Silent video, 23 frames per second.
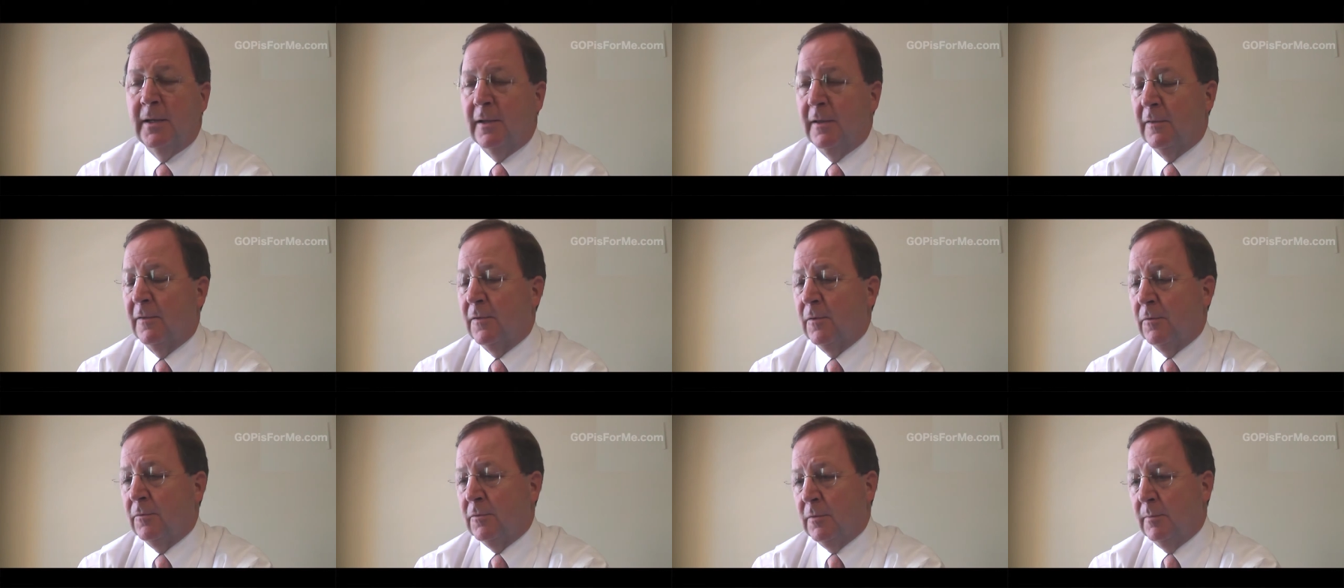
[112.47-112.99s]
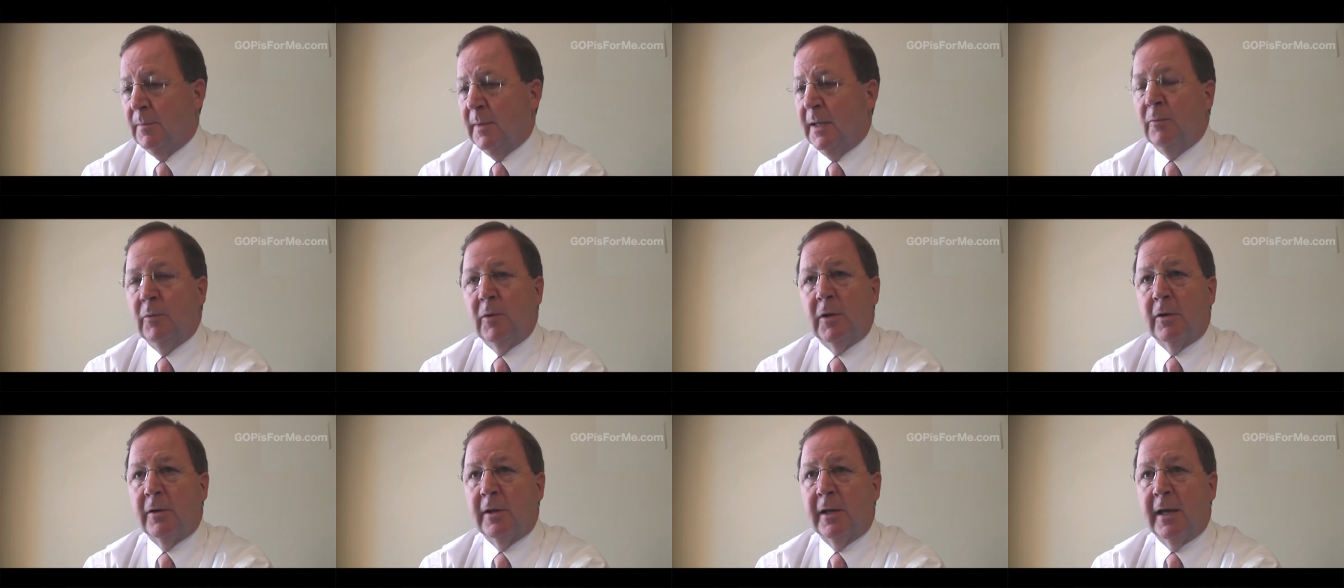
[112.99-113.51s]
And so to me,
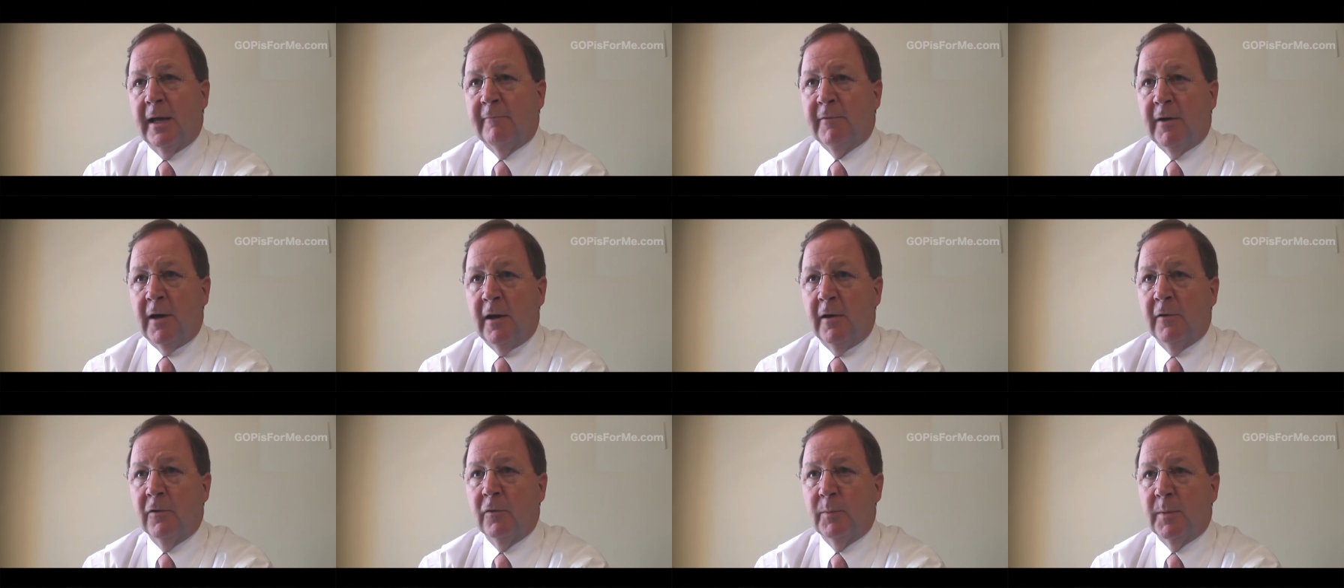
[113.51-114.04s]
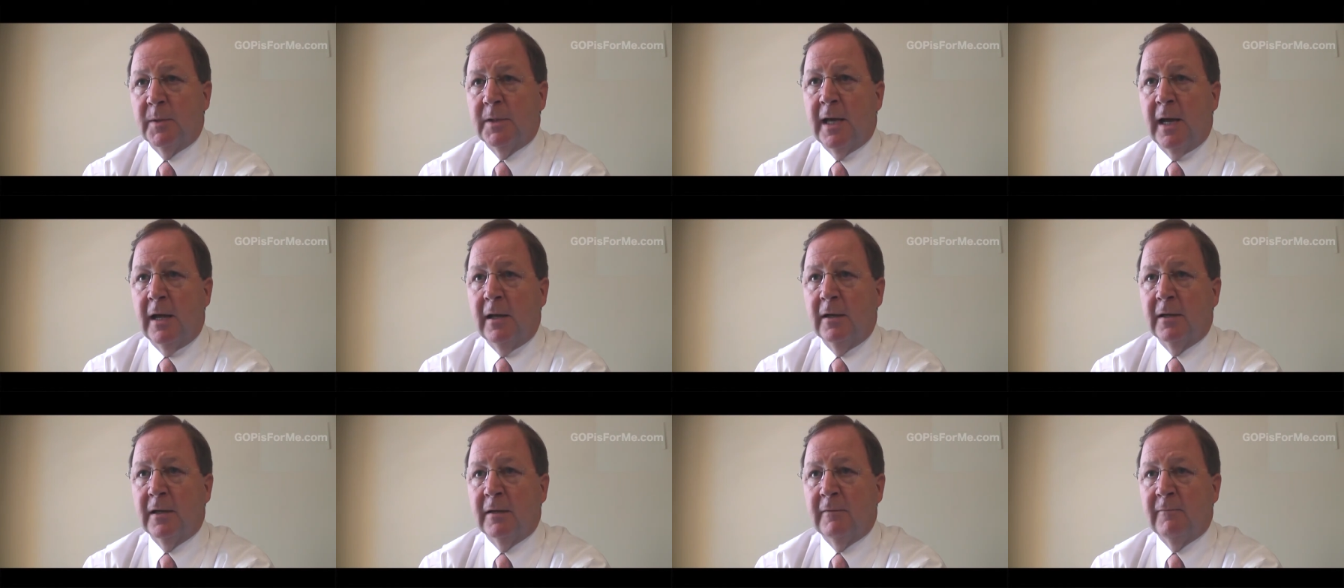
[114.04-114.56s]
we ought to have a
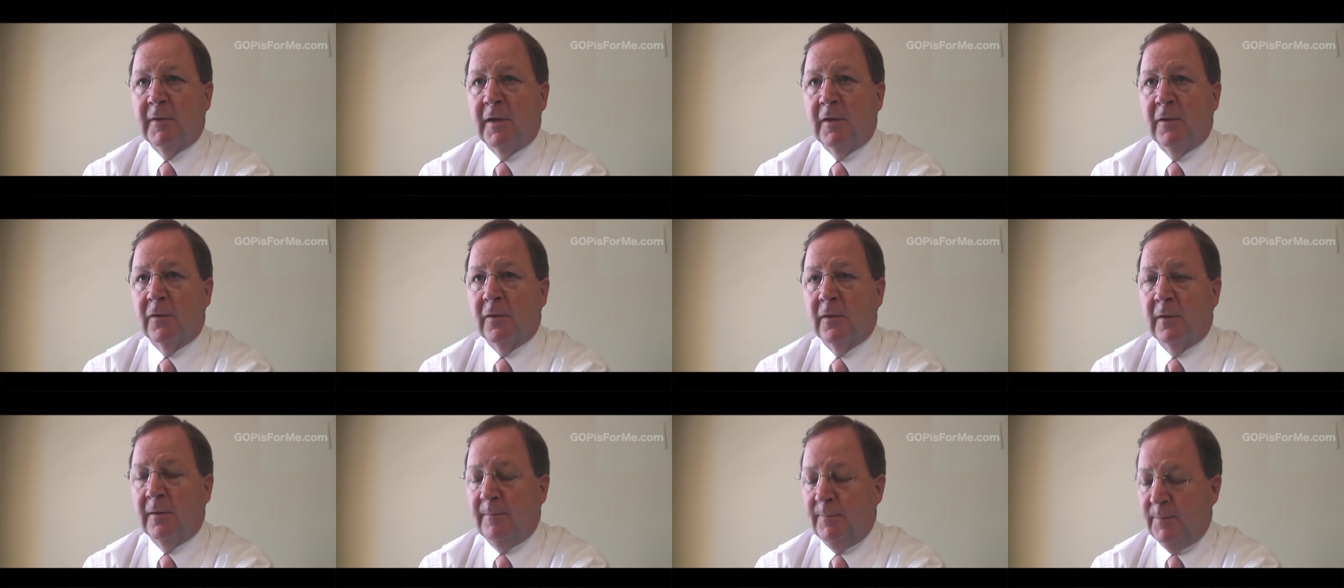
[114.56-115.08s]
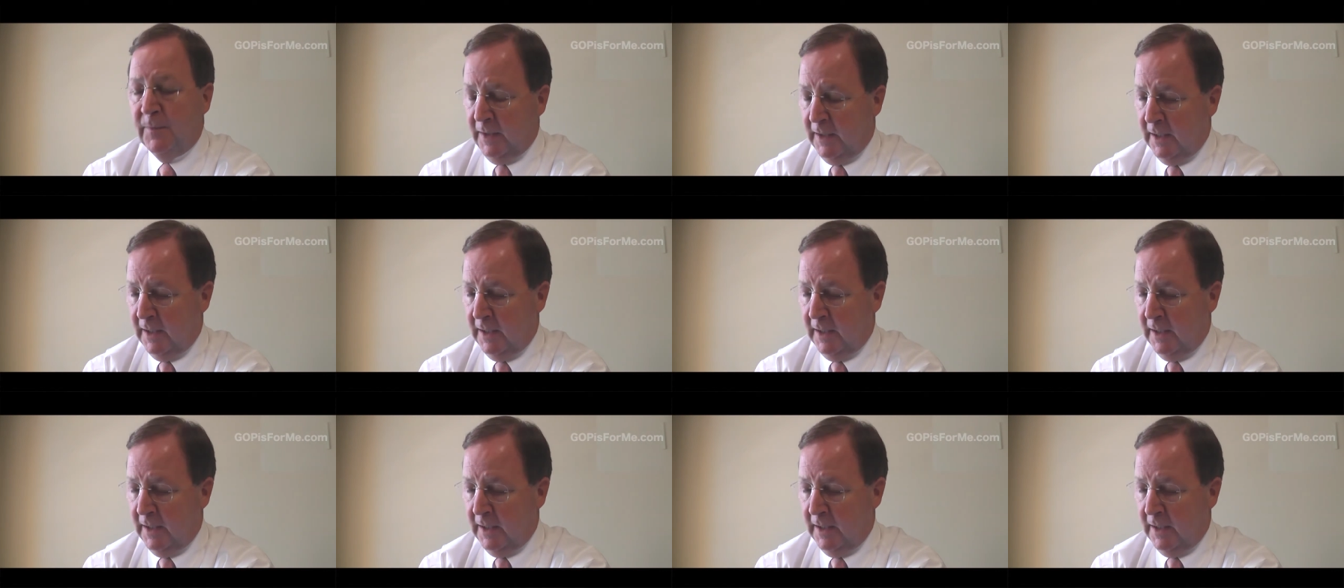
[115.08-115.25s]
hospitality visa